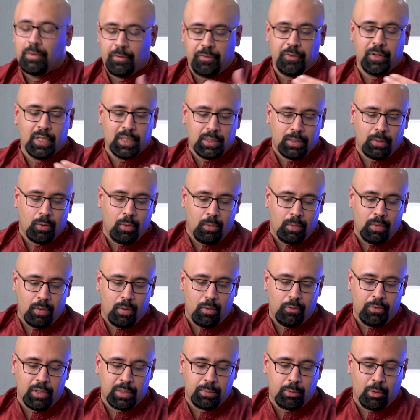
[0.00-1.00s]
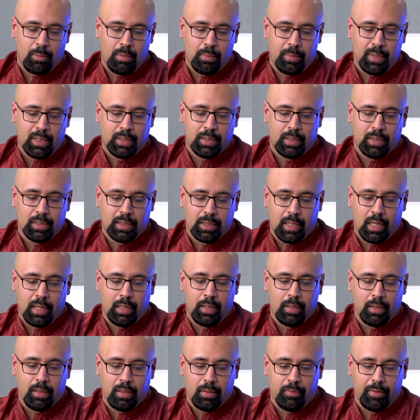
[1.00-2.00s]
the first obvious problem is the
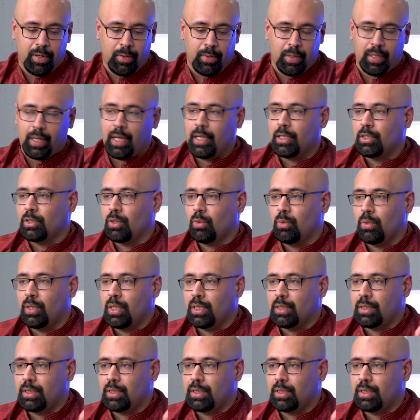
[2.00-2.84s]
starting variant gets only